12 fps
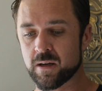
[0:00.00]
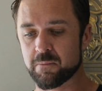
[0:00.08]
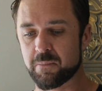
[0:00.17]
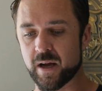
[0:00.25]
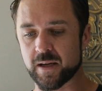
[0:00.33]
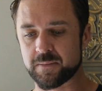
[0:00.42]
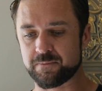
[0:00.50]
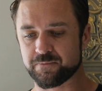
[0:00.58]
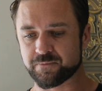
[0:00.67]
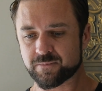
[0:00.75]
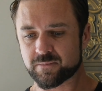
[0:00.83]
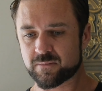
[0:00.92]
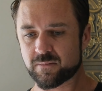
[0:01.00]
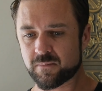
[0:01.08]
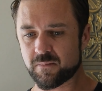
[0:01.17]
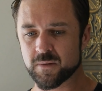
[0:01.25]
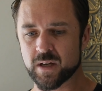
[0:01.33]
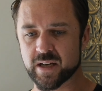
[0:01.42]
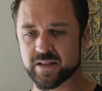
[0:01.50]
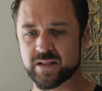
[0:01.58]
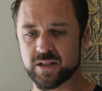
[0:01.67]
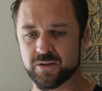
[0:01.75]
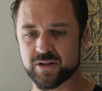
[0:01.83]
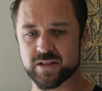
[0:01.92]
But I
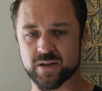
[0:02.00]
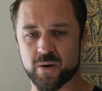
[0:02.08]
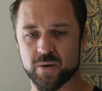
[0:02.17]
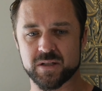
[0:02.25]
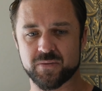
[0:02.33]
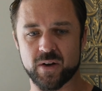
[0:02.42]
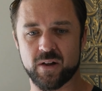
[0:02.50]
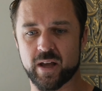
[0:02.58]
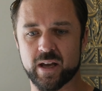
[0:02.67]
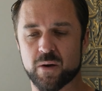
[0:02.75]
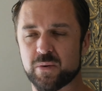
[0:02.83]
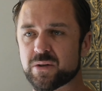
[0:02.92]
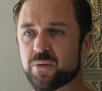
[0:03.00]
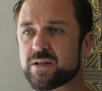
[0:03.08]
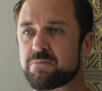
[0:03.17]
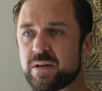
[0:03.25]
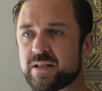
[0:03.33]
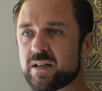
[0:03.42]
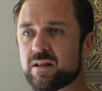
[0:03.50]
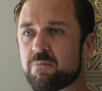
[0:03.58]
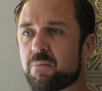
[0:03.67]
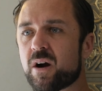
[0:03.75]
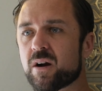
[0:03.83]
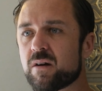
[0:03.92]
still just always felt like I was always missing the
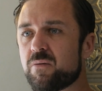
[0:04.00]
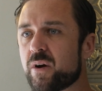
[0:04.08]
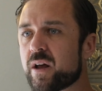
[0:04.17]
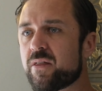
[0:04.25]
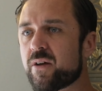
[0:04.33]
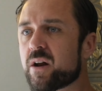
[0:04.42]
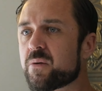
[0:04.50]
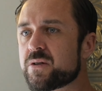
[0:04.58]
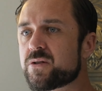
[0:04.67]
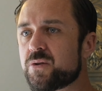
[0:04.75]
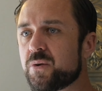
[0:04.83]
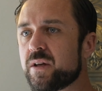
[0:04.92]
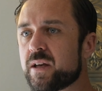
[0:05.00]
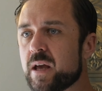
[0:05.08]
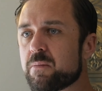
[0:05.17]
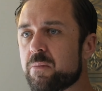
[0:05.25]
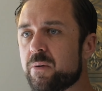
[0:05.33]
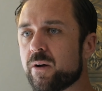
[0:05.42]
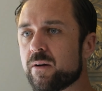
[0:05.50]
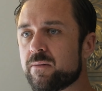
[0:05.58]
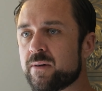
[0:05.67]
mark of what I thought I was truly capable of.